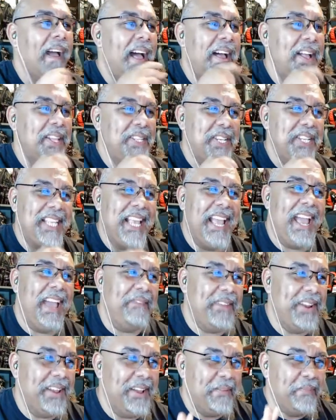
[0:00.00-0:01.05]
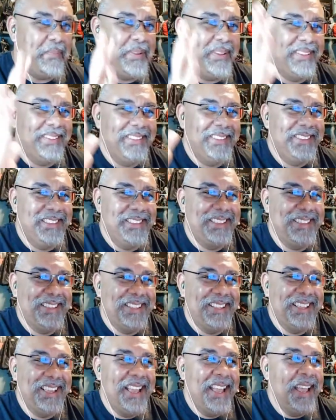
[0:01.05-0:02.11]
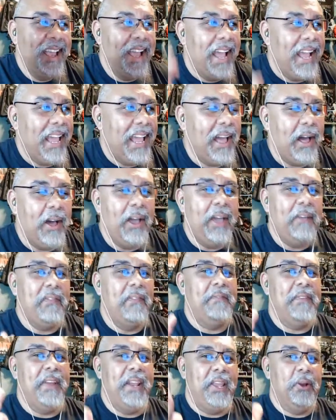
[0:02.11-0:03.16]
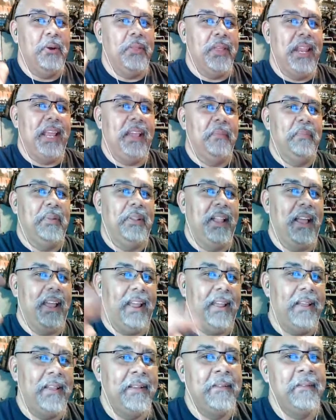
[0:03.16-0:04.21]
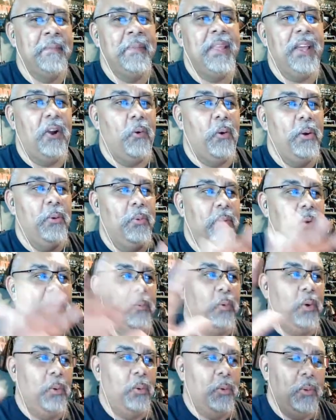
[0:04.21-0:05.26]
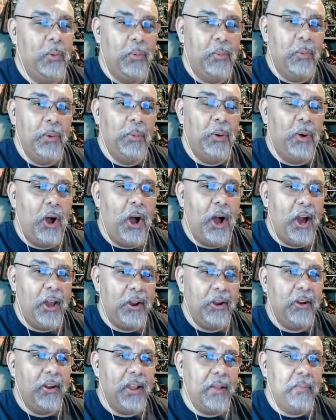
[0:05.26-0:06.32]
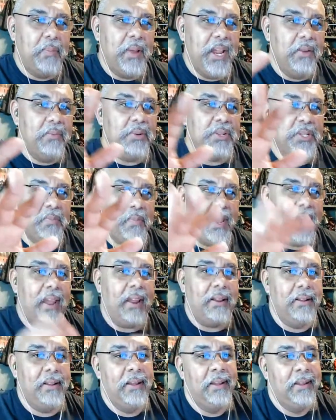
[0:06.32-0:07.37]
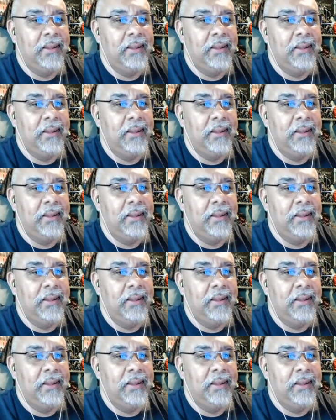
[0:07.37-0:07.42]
I'll just have it up. I'll have a video that I could play. We will we'll, we will honor and pay respect.